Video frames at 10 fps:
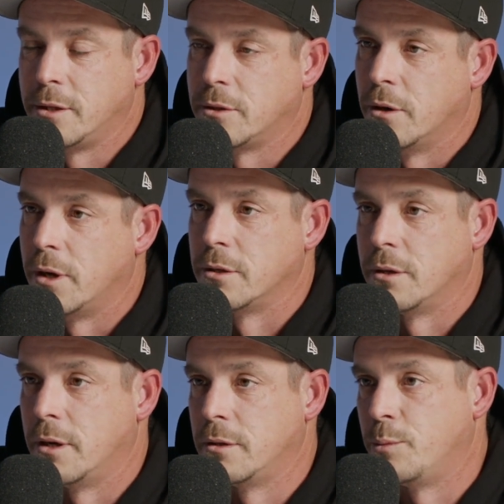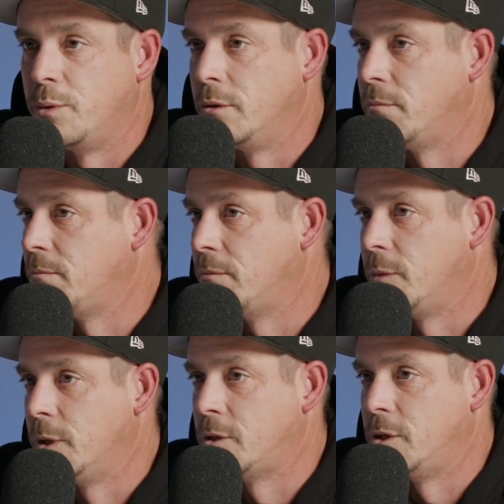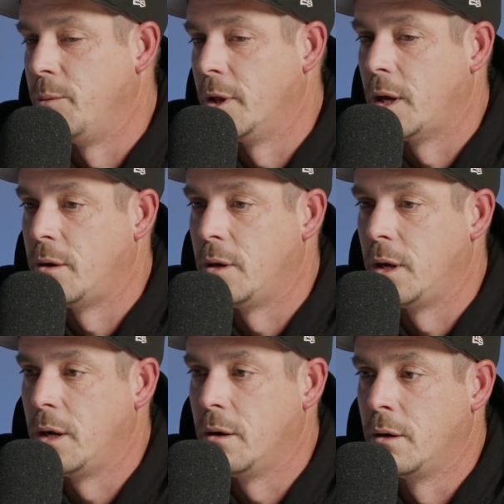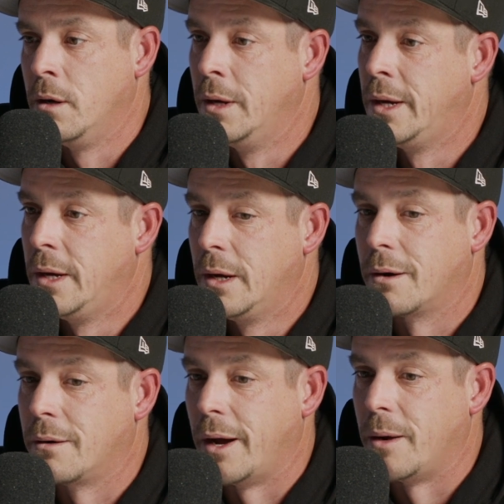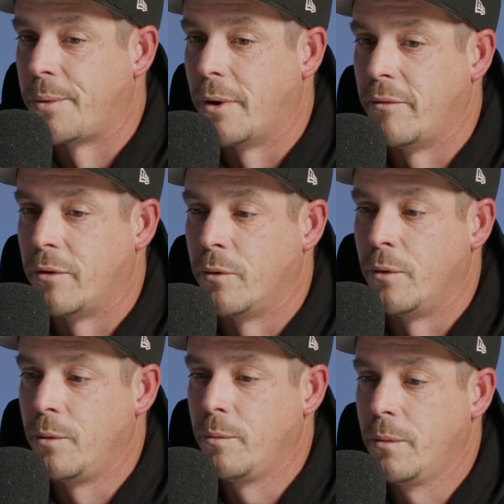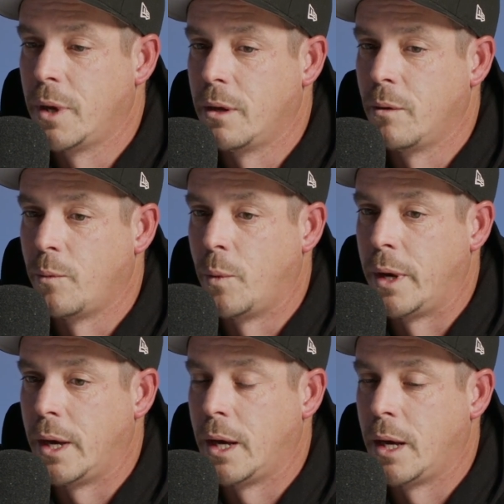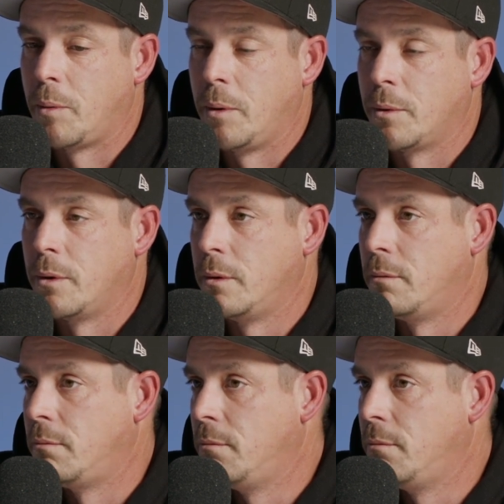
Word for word: So I decided to put the simulator in there and create a private room where people could